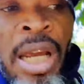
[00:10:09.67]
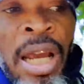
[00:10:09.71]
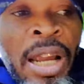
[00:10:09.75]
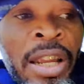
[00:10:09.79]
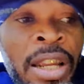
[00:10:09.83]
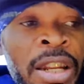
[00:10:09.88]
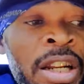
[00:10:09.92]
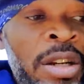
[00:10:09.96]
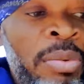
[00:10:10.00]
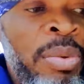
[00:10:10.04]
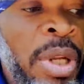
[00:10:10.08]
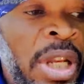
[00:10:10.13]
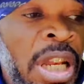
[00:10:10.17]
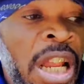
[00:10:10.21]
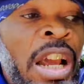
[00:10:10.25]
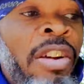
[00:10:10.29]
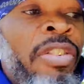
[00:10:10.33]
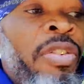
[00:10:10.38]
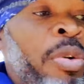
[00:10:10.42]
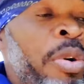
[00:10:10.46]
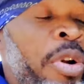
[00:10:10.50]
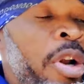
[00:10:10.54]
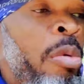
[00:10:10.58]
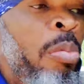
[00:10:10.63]
and you don't really
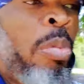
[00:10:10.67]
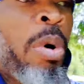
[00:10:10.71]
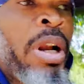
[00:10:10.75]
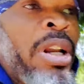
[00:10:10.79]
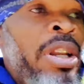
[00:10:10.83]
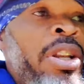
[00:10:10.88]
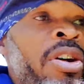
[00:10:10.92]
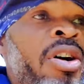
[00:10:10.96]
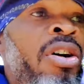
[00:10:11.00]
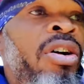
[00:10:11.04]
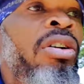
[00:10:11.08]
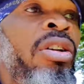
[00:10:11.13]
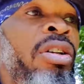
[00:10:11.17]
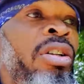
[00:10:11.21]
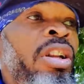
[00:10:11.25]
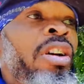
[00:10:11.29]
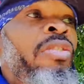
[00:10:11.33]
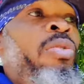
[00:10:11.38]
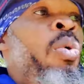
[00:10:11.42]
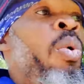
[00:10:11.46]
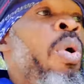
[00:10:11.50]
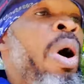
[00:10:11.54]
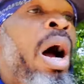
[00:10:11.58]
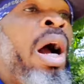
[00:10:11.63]
have to run up and down, you
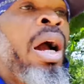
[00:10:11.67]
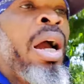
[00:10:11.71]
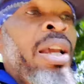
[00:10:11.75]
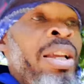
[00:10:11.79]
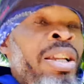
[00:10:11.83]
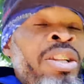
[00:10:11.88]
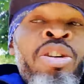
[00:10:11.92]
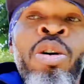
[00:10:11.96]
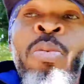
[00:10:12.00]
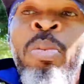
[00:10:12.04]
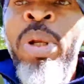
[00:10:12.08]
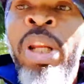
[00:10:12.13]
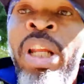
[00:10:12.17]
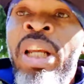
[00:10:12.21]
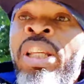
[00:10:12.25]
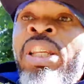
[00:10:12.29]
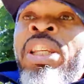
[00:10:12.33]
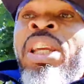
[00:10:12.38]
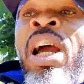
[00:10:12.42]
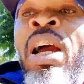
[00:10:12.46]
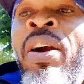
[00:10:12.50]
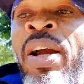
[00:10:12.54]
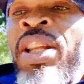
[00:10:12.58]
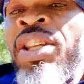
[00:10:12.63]
know, walk or you jump in your
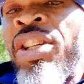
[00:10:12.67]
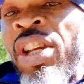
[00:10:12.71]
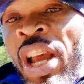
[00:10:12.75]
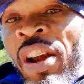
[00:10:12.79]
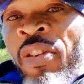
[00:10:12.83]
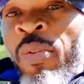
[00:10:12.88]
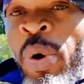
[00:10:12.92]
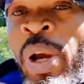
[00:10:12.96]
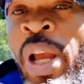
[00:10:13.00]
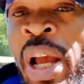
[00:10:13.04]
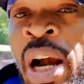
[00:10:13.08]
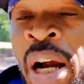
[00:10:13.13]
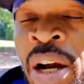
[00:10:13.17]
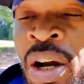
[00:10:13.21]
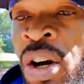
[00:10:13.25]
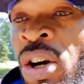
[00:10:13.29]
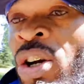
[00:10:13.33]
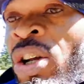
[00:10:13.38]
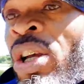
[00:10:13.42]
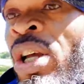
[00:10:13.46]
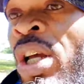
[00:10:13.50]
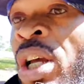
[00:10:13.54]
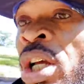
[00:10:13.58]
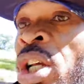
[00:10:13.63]
car and drive where you
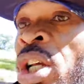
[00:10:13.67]
go.